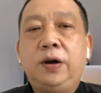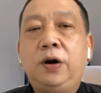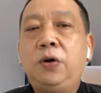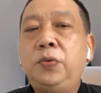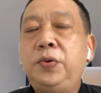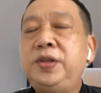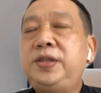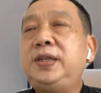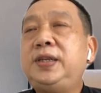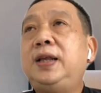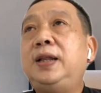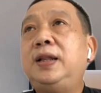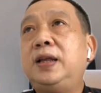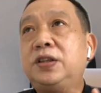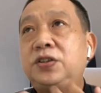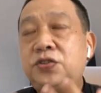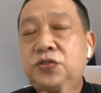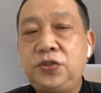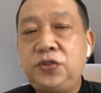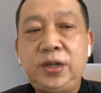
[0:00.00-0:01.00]
always
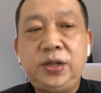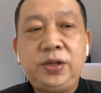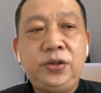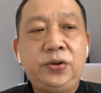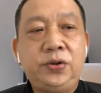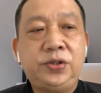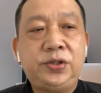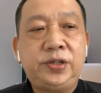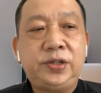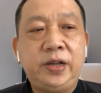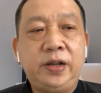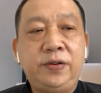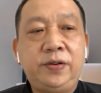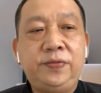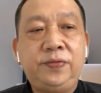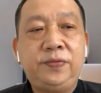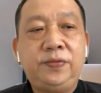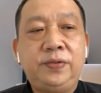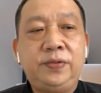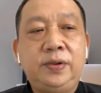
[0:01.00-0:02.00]
illustrate yourself